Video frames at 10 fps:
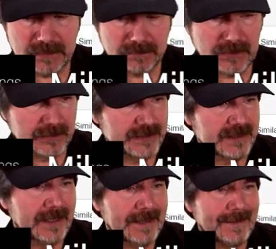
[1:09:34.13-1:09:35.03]
post,
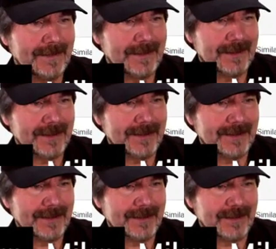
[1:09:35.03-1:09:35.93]

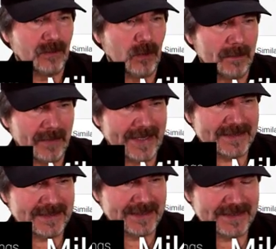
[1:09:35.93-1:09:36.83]
what makes
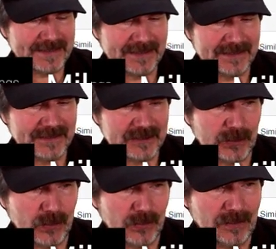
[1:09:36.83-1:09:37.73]
this
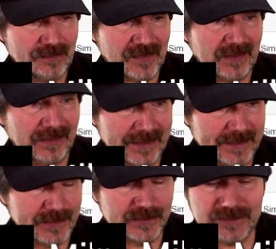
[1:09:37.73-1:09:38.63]
so
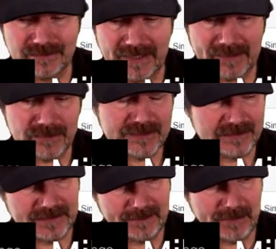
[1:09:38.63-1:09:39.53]
lethal to virus
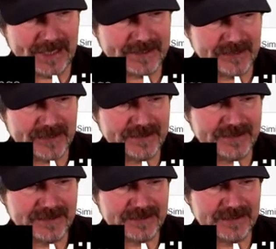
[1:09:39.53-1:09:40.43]
and bacteria
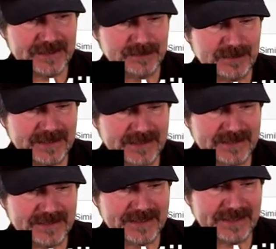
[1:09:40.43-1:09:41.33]
is because
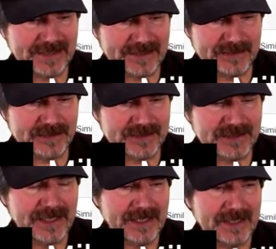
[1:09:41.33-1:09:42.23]
it kills
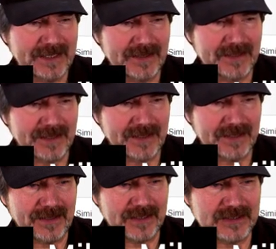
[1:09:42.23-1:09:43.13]

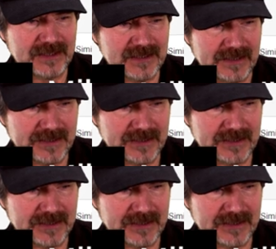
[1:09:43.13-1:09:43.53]
the cellular